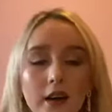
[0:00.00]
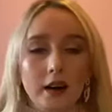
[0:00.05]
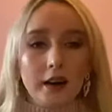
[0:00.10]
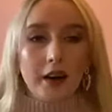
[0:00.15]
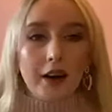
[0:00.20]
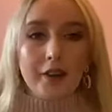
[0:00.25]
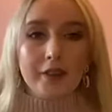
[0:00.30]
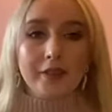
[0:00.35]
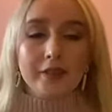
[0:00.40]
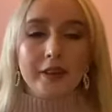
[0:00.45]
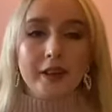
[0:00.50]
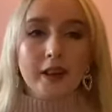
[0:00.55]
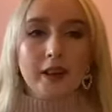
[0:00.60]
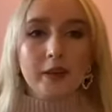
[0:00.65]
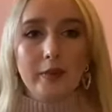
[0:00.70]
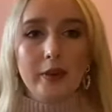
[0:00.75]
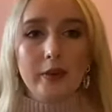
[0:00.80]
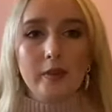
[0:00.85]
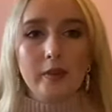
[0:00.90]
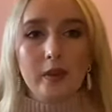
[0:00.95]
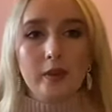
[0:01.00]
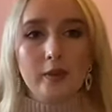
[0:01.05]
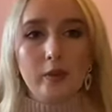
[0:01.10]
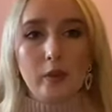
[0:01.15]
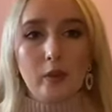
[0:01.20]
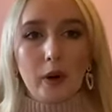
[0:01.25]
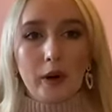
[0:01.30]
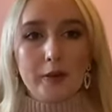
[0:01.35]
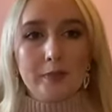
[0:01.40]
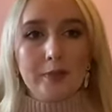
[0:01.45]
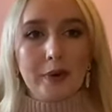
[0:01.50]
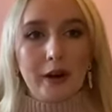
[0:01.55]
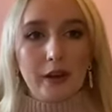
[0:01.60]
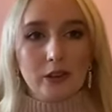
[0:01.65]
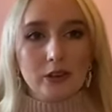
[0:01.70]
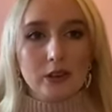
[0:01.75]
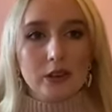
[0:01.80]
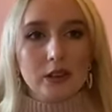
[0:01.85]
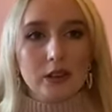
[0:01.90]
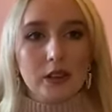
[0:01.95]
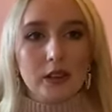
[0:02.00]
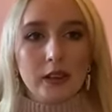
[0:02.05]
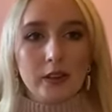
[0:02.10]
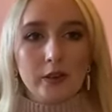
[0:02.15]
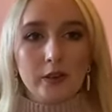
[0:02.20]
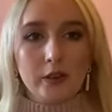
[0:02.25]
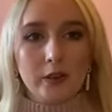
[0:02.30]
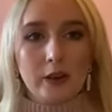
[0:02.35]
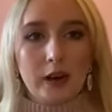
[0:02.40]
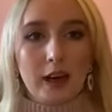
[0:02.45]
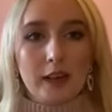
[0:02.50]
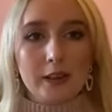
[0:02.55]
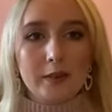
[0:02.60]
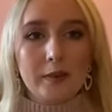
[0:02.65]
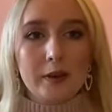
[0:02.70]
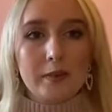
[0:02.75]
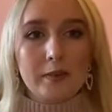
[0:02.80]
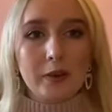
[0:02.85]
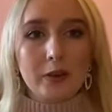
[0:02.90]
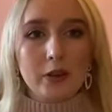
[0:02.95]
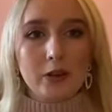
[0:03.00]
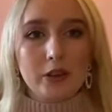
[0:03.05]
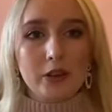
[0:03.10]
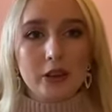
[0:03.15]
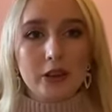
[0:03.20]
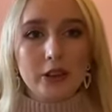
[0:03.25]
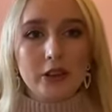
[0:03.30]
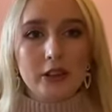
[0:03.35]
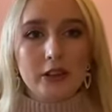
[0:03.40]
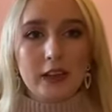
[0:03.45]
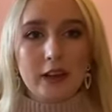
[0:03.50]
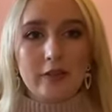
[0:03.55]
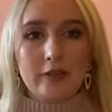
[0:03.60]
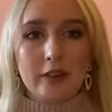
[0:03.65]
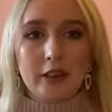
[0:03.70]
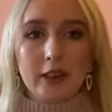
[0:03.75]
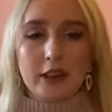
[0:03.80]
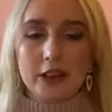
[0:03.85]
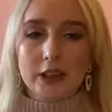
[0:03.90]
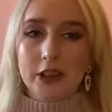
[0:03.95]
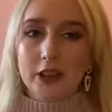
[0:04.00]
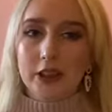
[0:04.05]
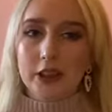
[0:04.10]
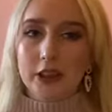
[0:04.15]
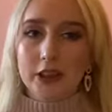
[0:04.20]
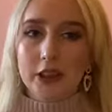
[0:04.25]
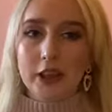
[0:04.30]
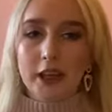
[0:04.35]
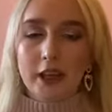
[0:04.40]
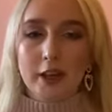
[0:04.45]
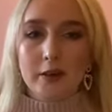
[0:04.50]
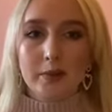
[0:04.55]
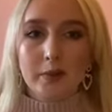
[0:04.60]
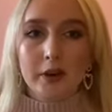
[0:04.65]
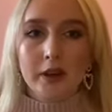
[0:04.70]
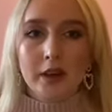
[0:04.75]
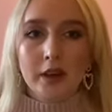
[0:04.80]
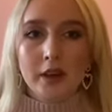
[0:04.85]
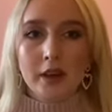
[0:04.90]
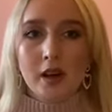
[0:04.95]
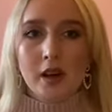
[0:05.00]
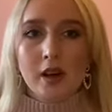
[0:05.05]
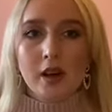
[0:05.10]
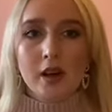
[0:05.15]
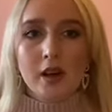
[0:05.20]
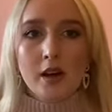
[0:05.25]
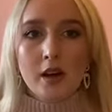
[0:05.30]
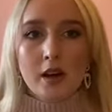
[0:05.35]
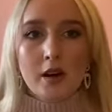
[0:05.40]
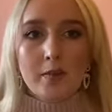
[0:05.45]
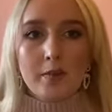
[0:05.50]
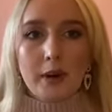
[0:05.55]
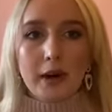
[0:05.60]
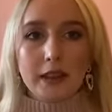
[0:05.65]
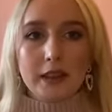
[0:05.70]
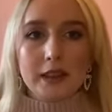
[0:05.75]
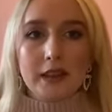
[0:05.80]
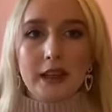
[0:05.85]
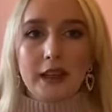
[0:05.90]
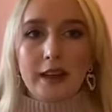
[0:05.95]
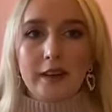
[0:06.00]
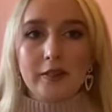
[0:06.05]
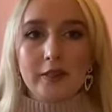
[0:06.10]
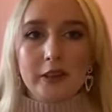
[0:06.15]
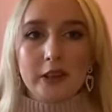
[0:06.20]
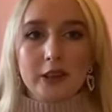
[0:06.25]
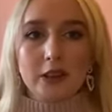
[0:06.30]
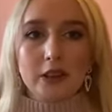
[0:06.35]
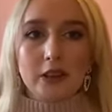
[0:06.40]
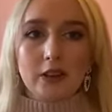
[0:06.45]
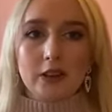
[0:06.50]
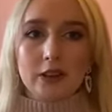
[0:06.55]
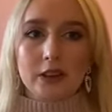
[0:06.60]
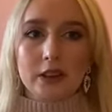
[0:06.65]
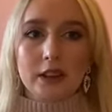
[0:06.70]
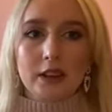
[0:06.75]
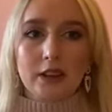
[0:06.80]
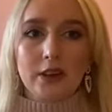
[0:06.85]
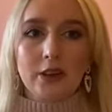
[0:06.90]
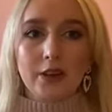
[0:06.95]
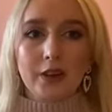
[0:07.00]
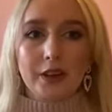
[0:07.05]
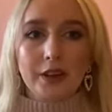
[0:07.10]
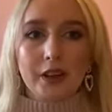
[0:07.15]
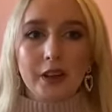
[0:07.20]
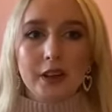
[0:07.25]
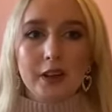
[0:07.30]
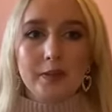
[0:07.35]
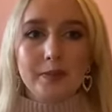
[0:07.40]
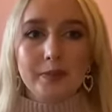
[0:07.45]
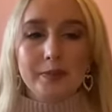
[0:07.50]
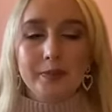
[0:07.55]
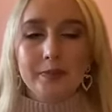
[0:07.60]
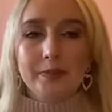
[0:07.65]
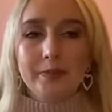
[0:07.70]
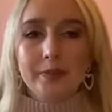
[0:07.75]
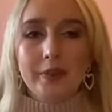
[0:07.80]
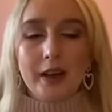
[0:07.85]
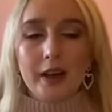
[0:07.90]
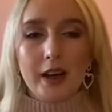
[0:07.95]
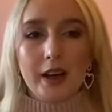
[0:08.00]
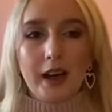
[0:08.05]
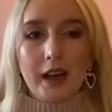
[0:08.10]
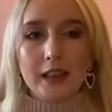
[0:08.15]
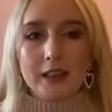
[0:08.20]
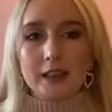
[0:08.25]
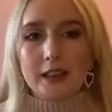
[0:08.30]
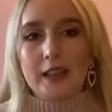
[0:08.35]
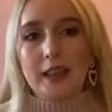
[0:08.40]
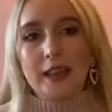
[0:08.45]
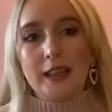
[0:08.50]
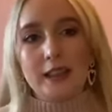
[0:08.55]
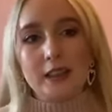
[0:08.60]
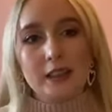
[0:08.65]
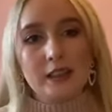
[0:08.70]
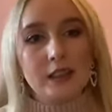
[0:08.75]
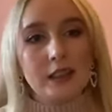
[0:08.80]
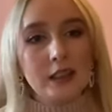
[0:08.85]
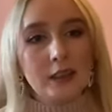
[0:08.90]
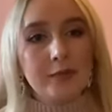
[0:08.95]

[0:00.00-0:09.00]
I think with a white belt it will add a bit more definition and shape, but today I've just got it on as it is.